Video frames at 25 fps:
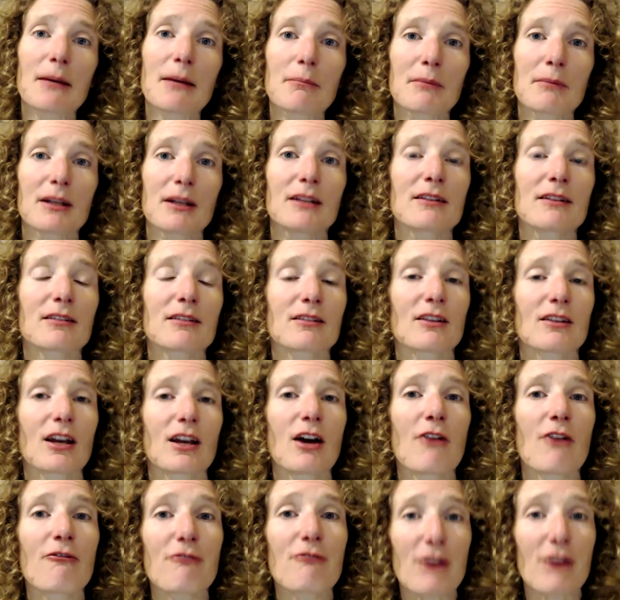means
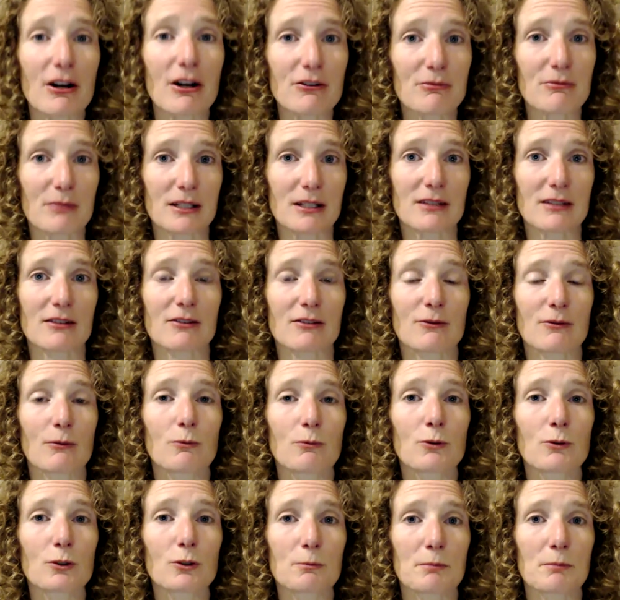5 months
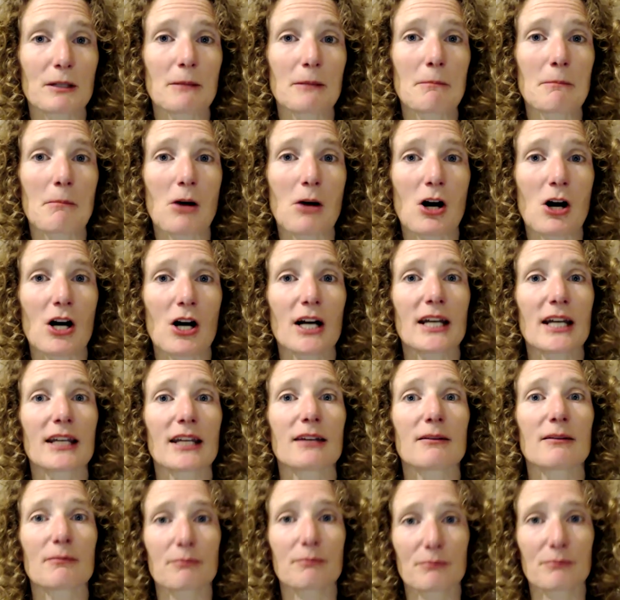would be
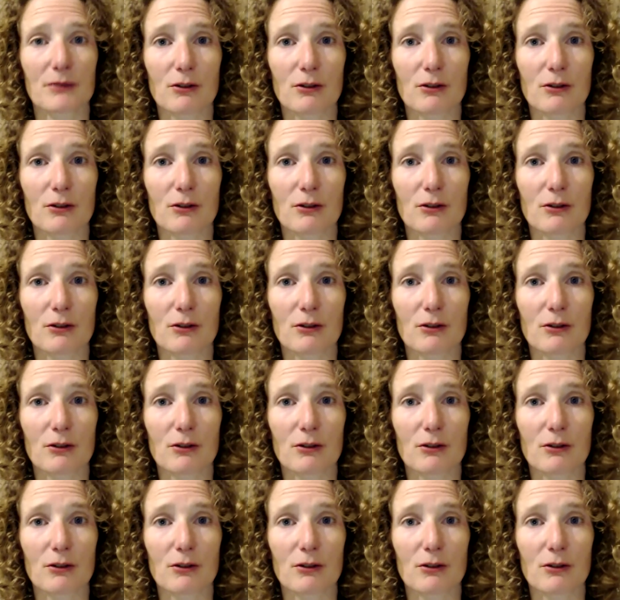my